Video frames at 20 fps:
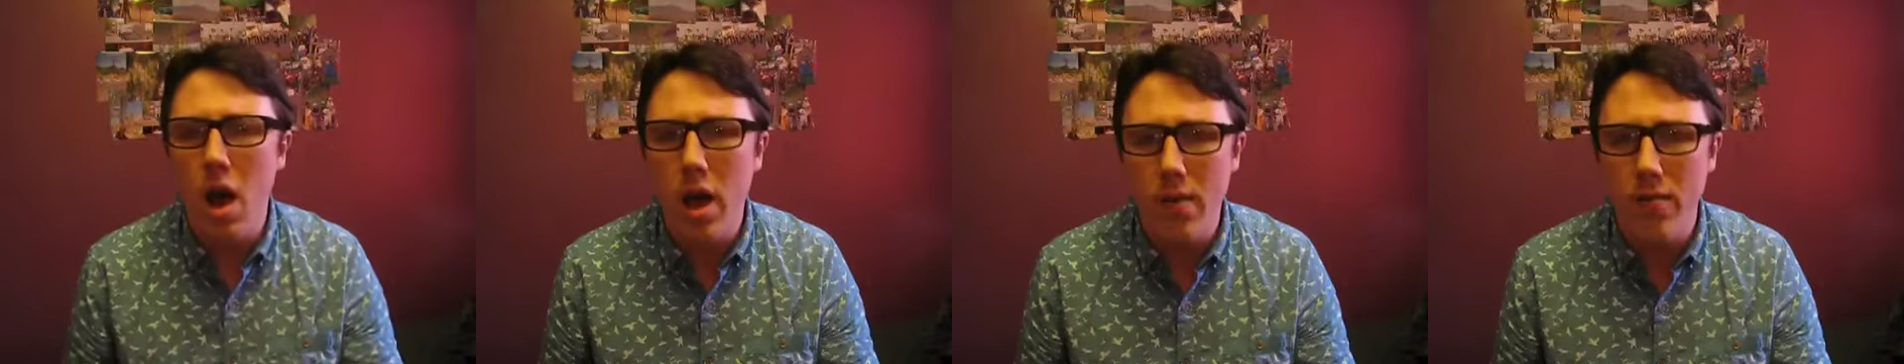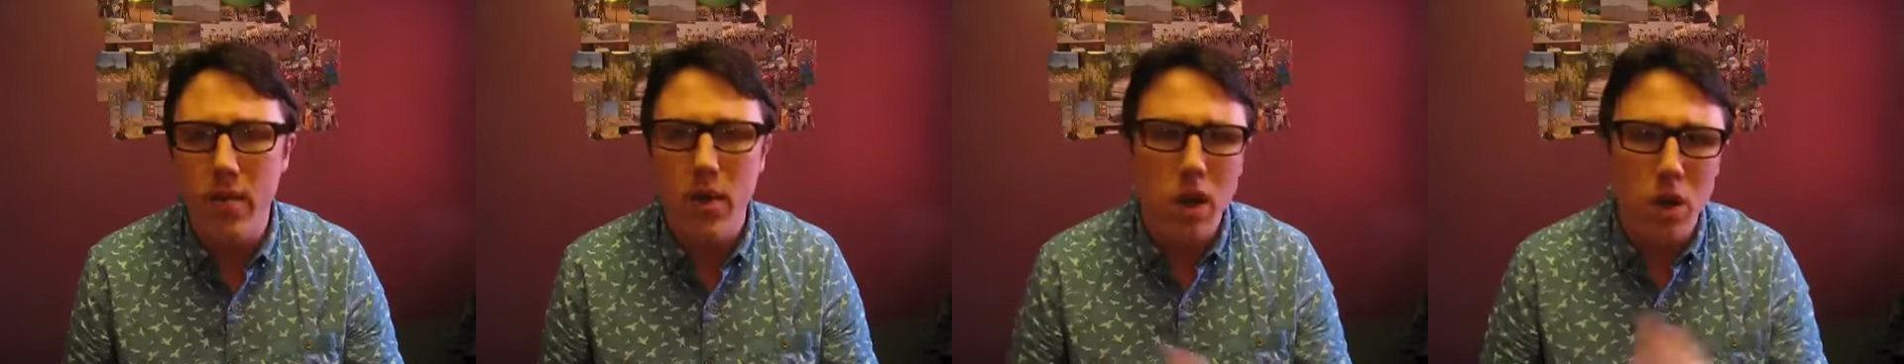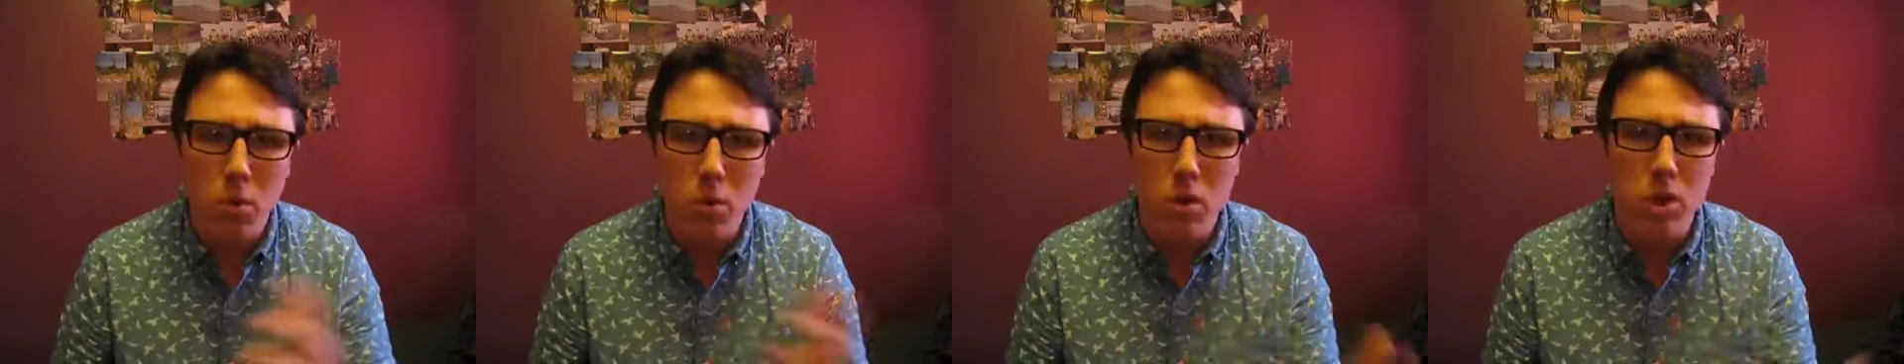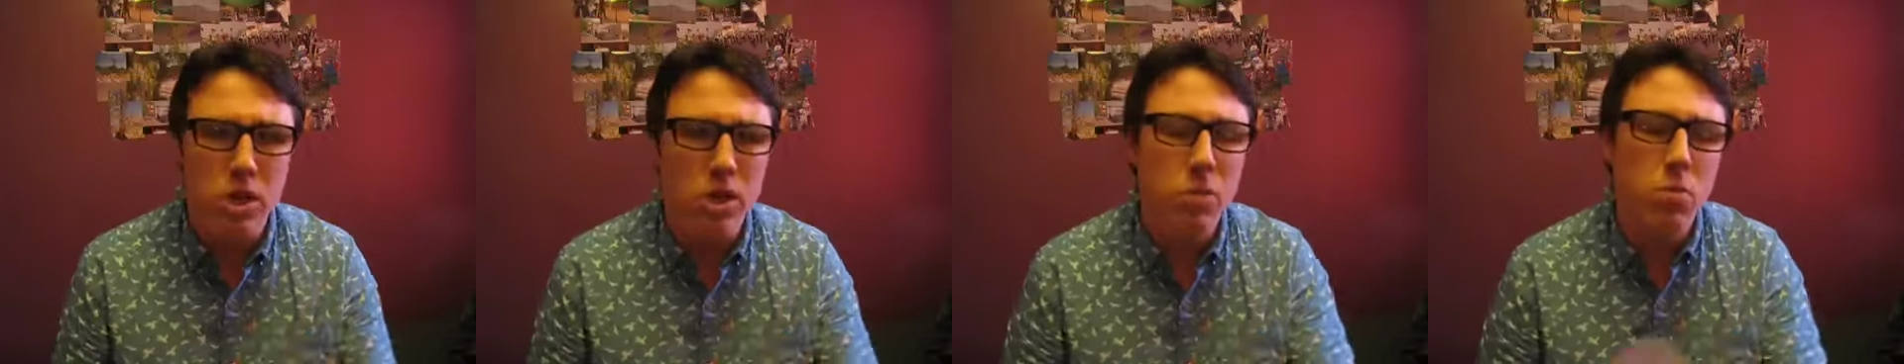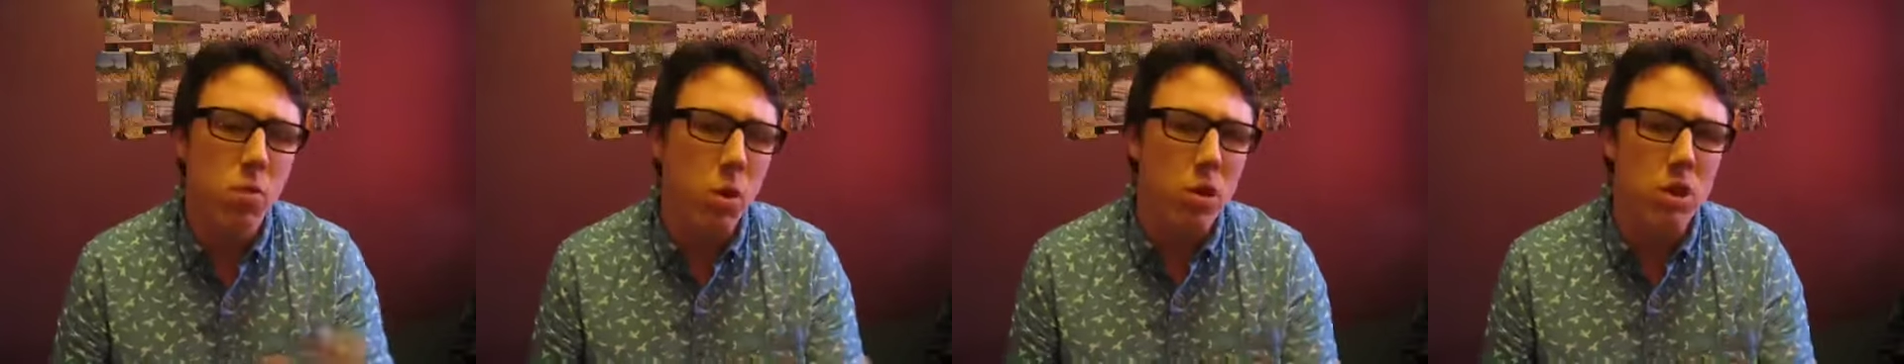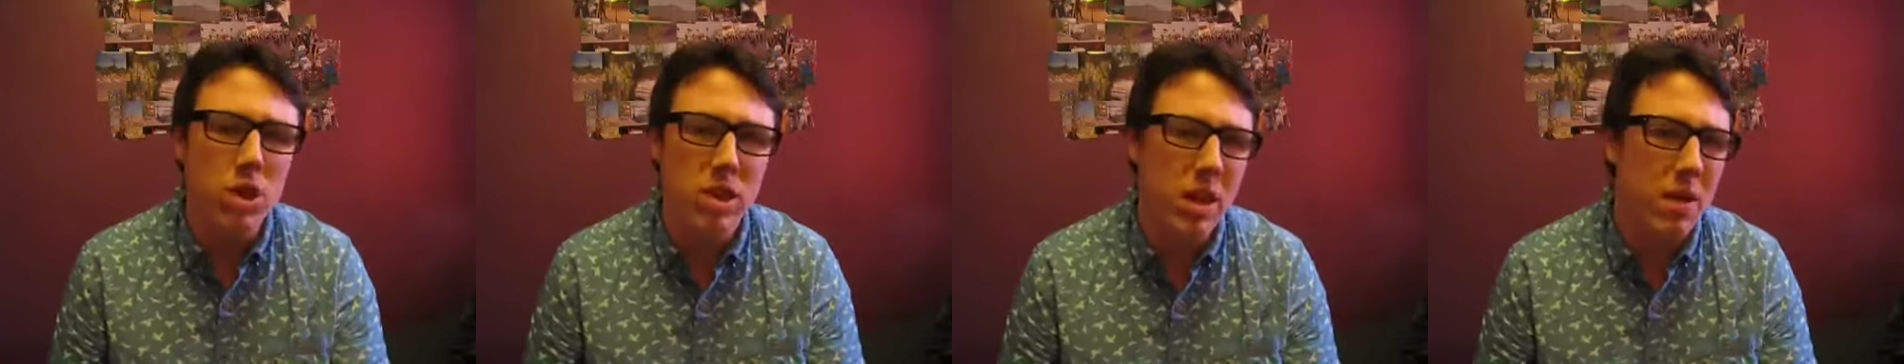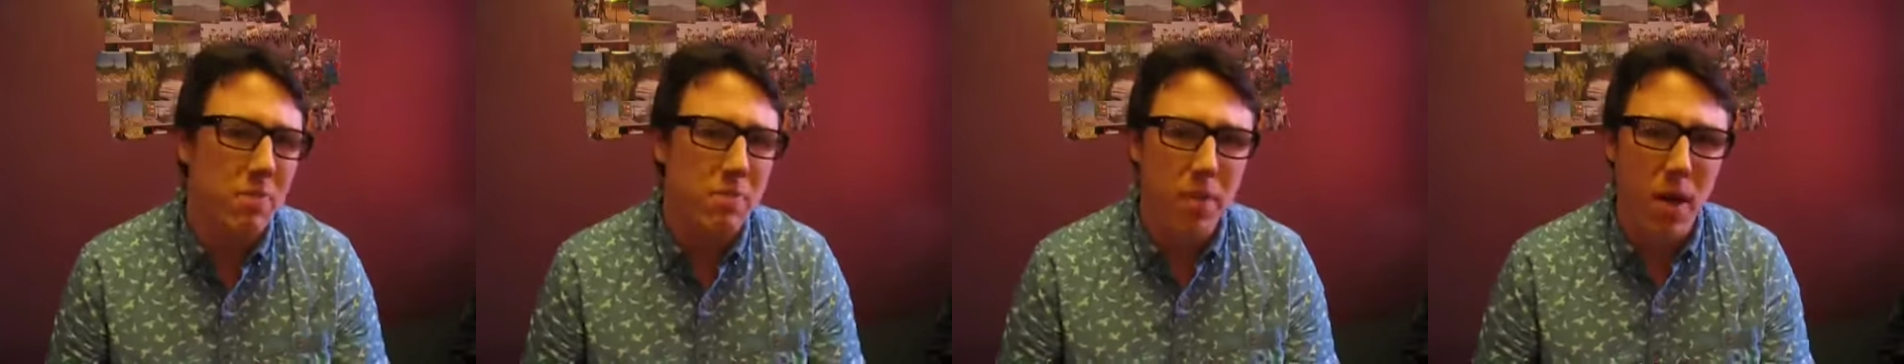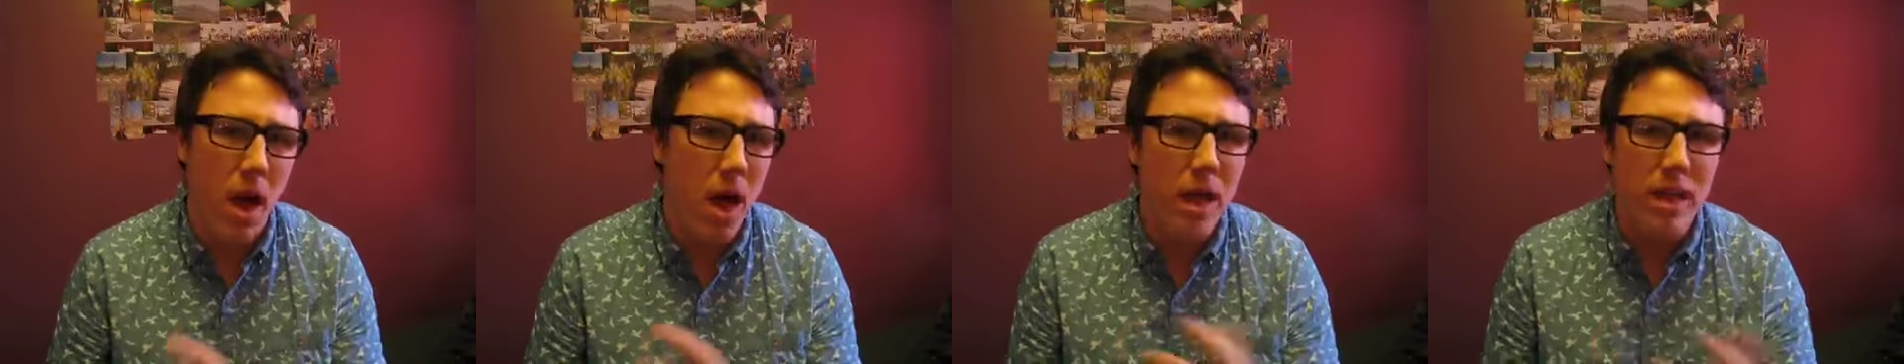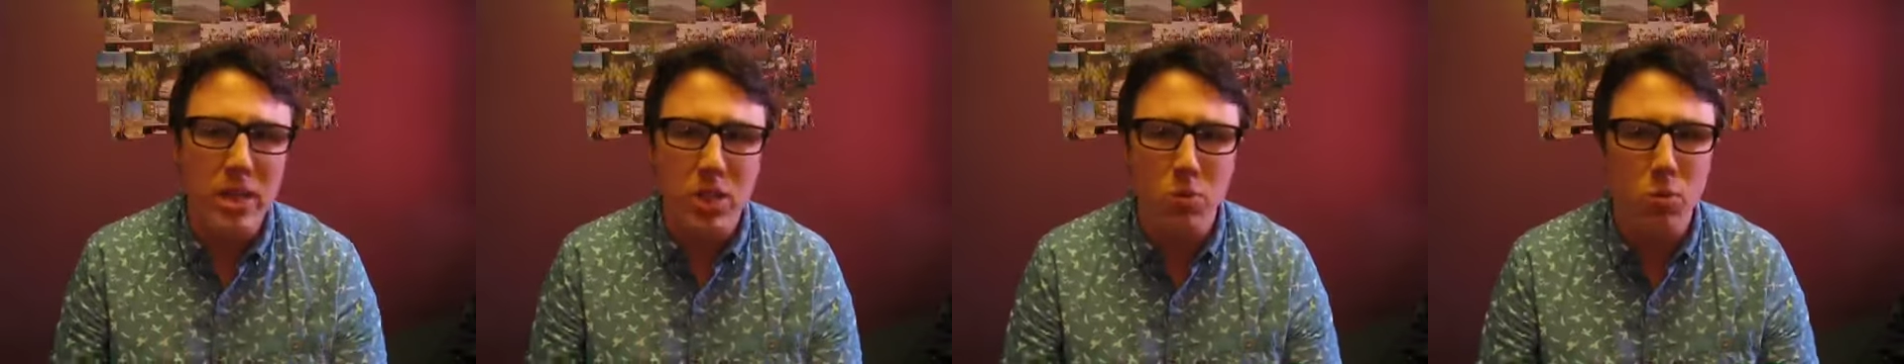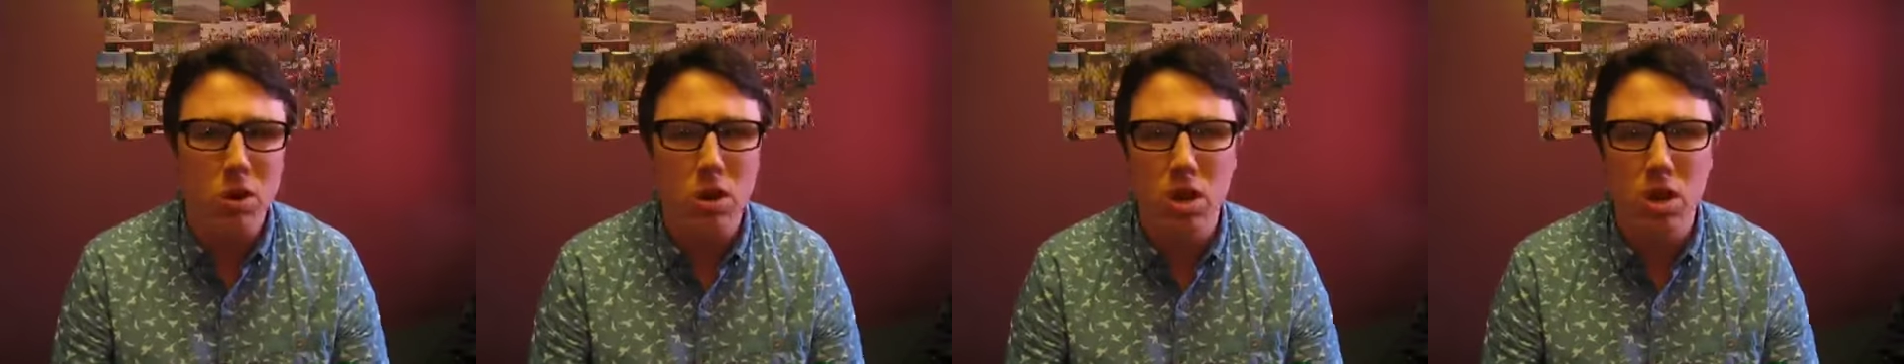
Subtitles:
If you're going to watch it. But it's one